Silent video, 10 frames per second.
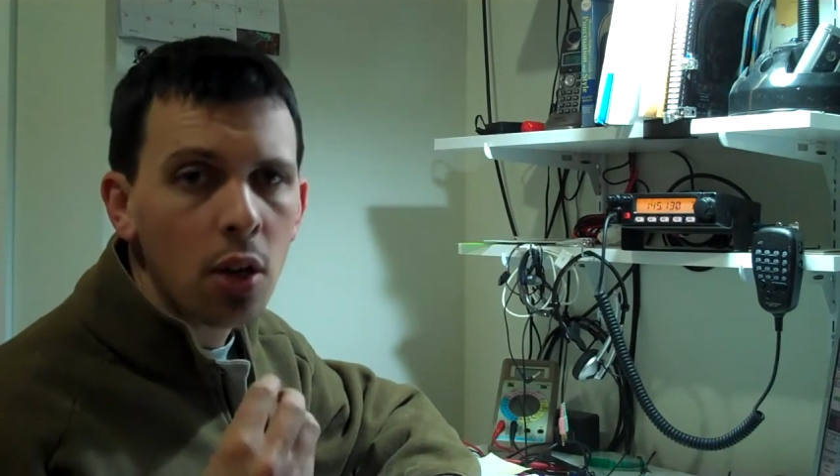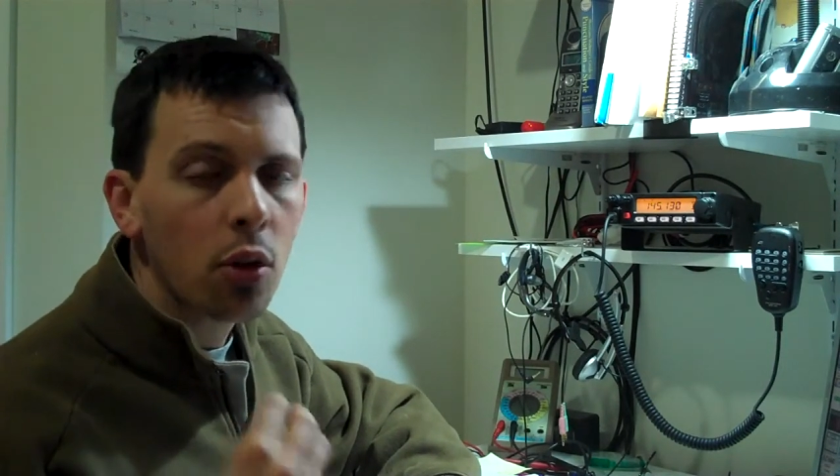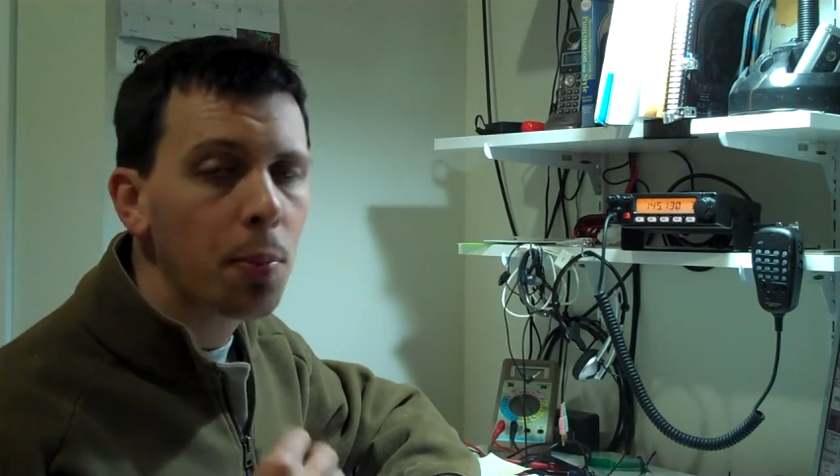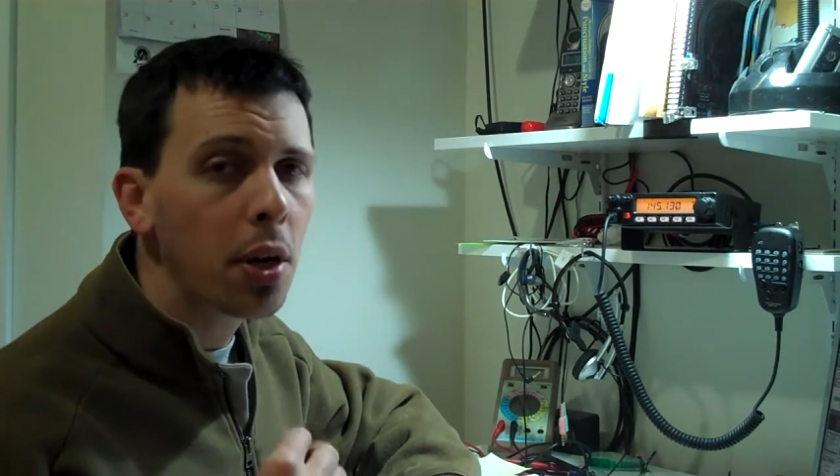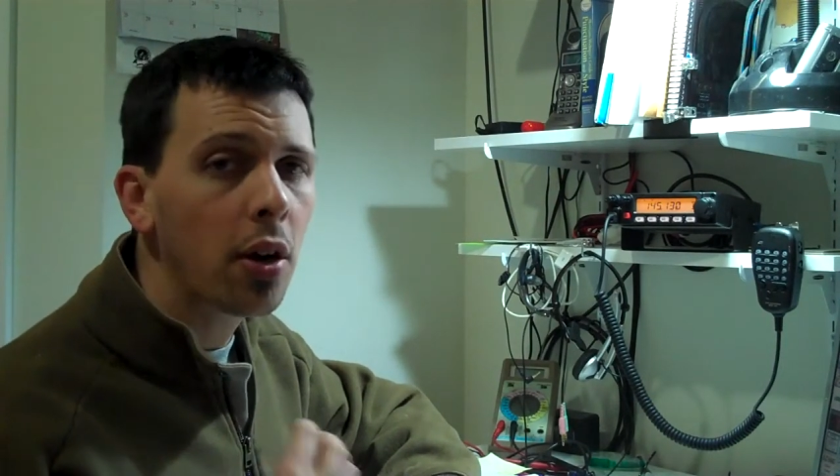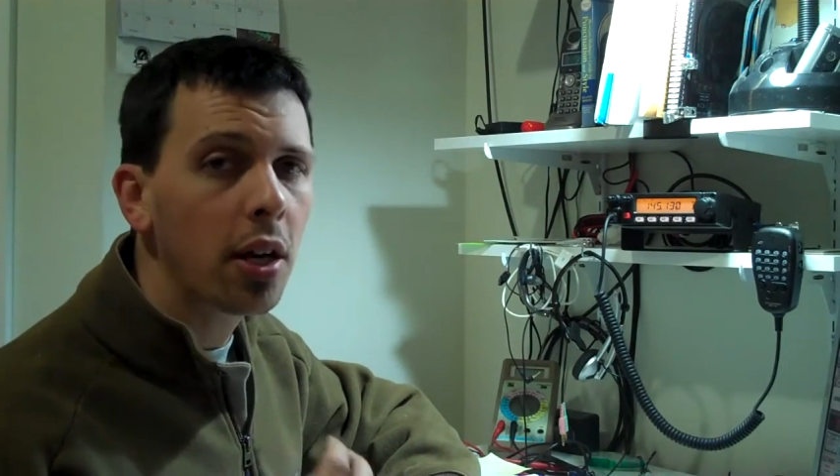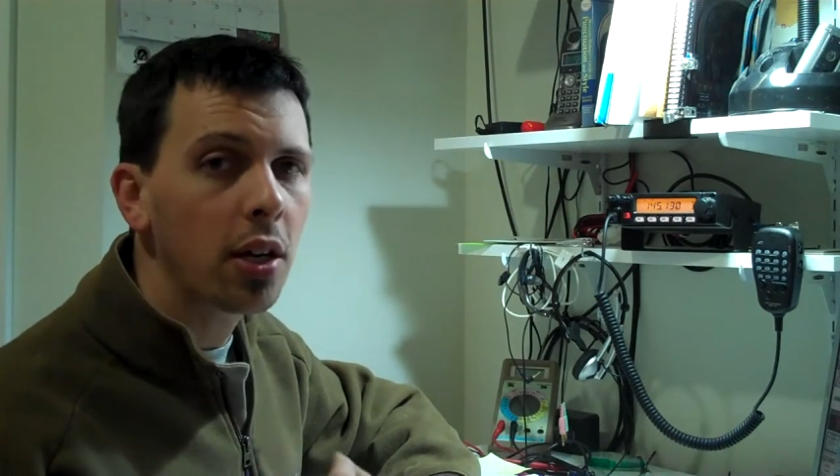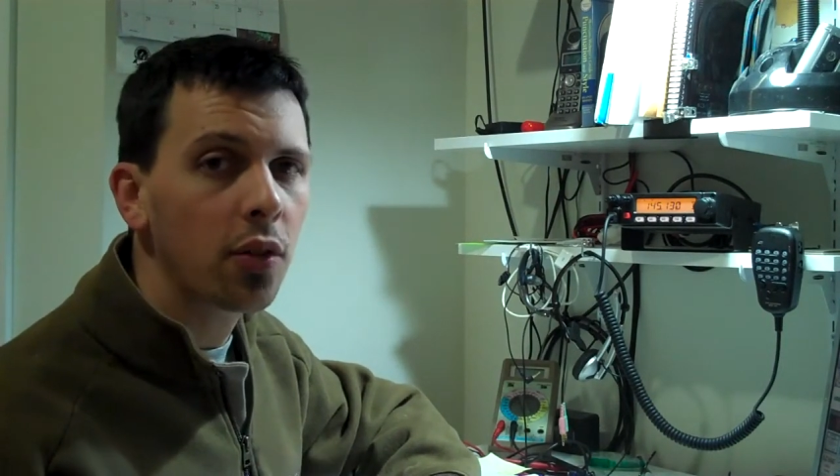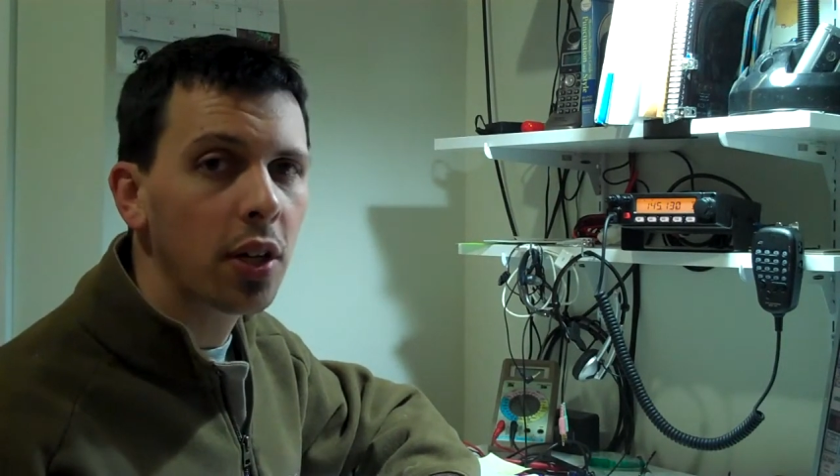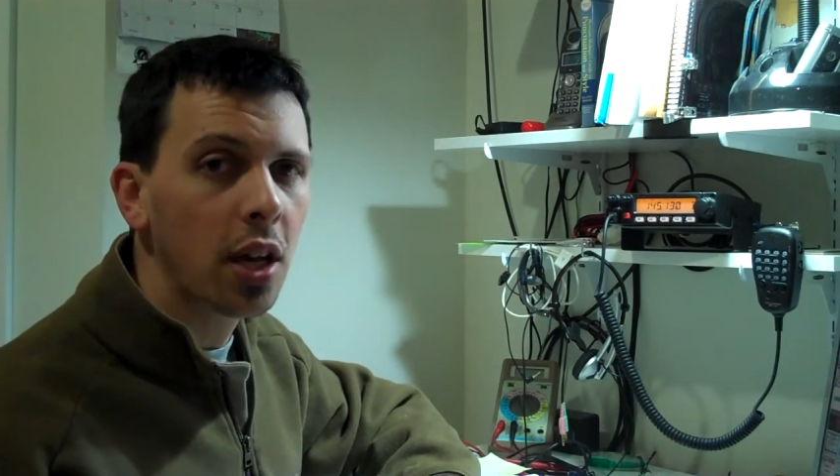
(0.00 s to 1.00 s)
Repeater
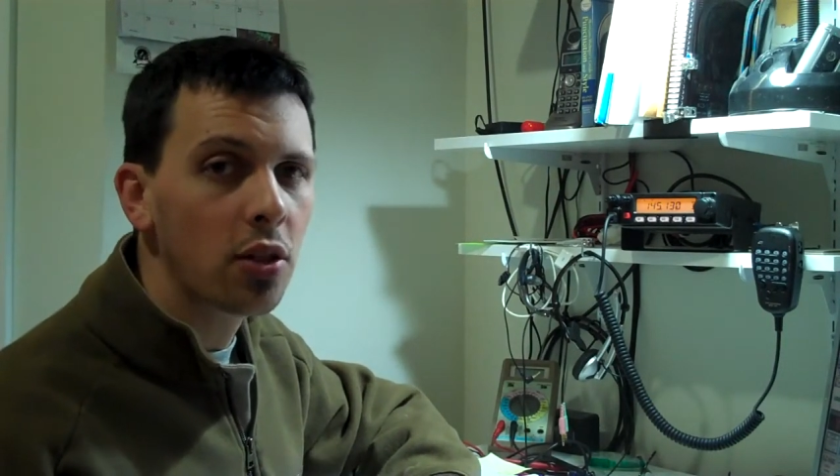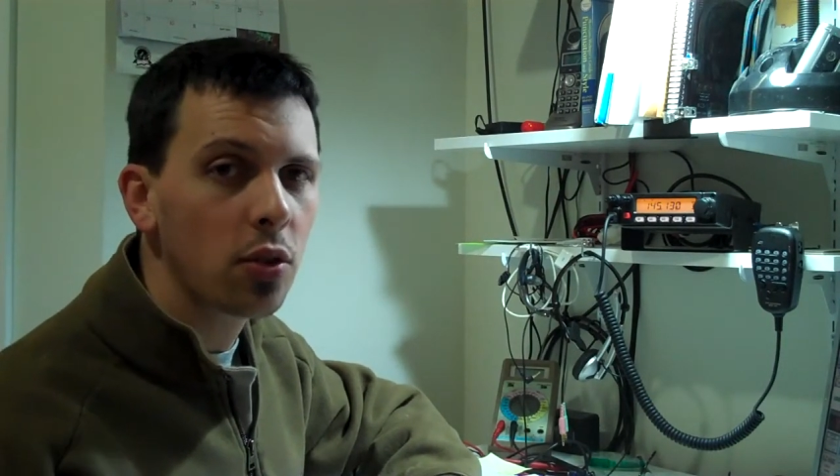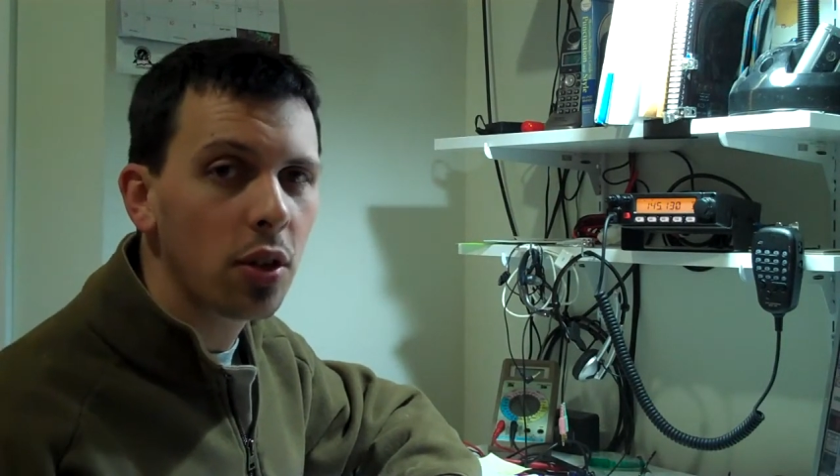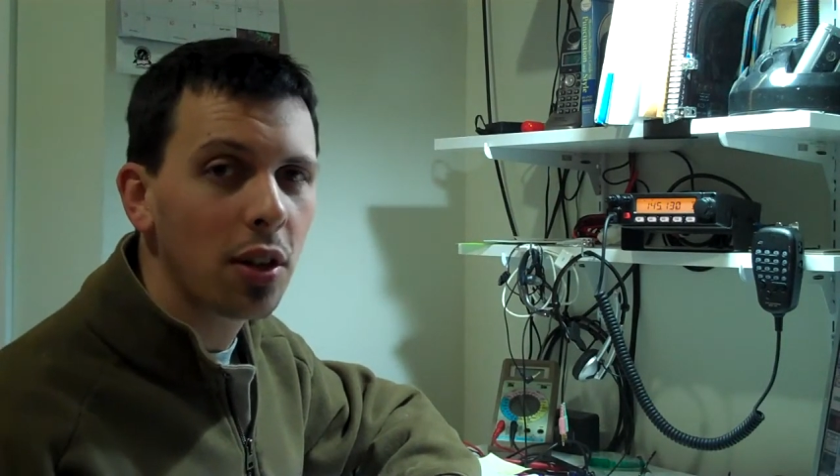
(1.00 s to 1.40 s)
identification,